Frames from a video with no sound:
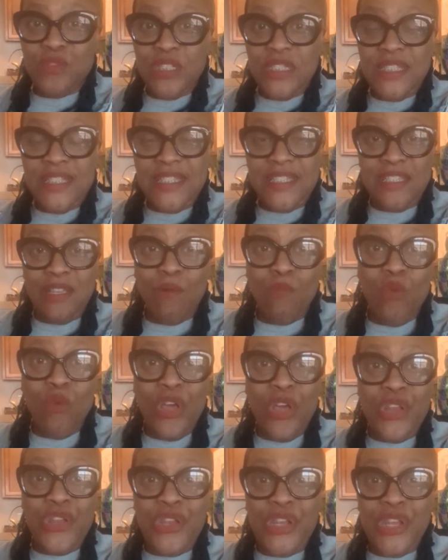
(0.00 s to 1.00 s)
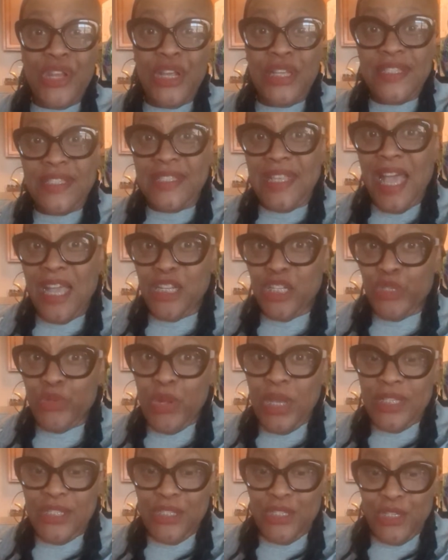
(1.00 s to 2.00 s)
someone does not
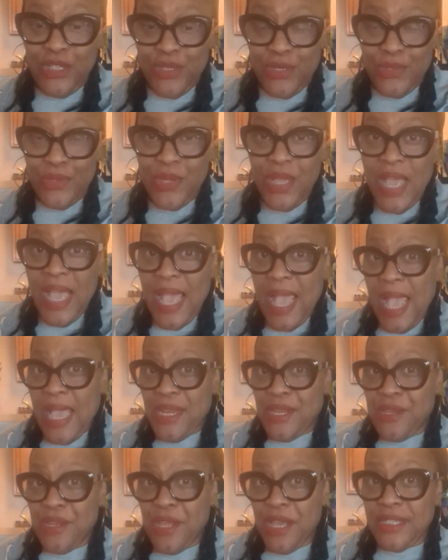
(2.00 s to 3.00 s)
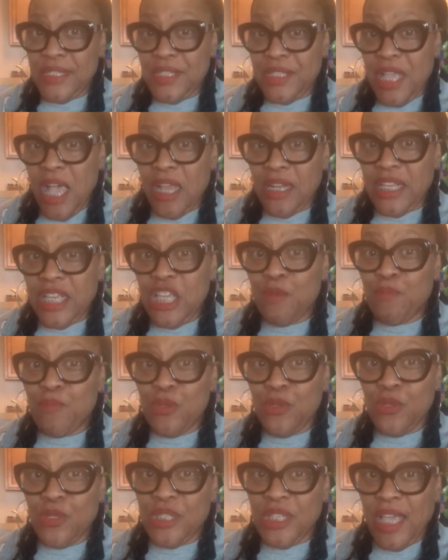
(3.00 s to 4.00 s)
trust you and does not keep you
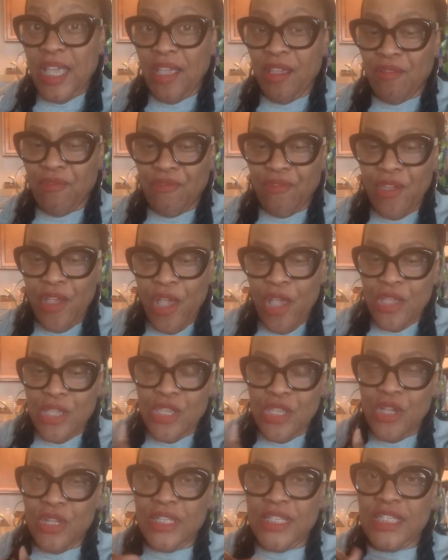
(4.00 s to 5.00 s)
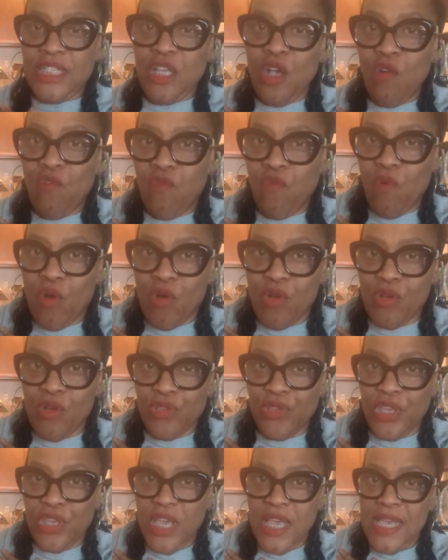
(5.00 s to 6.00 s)
safe, your self-worth
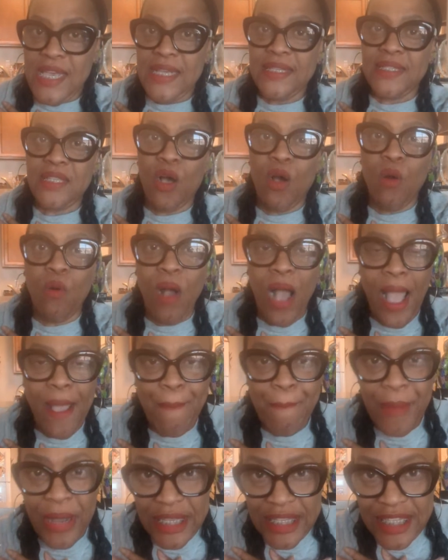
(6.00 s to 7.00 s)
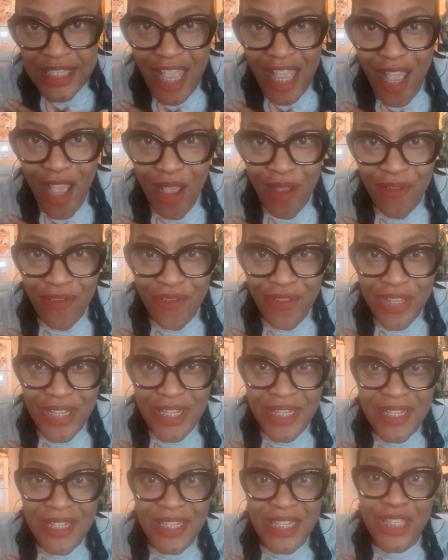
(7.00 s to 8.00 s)
is, oh, I must have
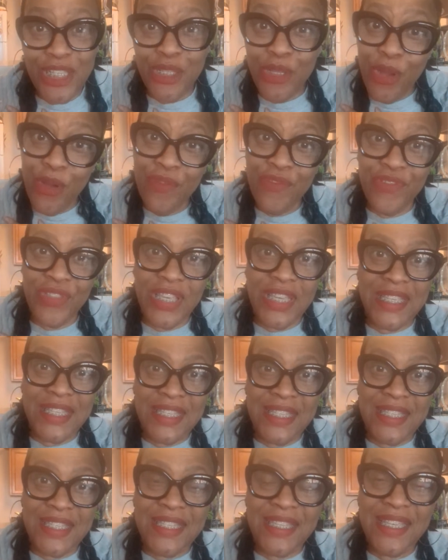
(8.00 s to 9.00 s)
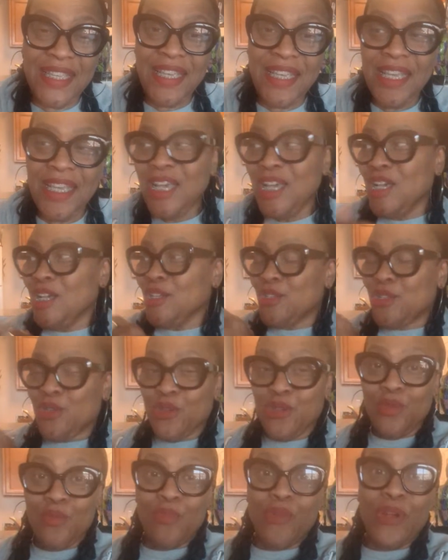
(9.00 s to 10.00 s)
deserved this. So you
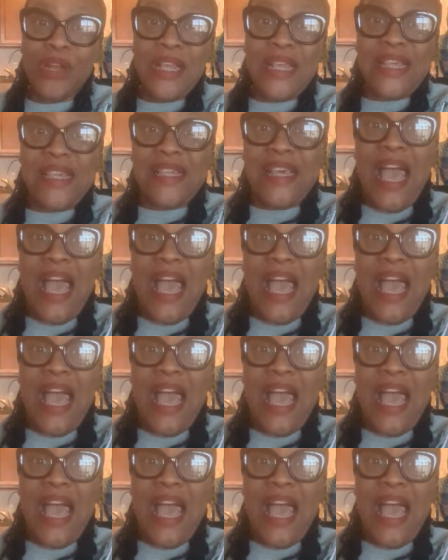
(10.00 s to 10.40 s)
bring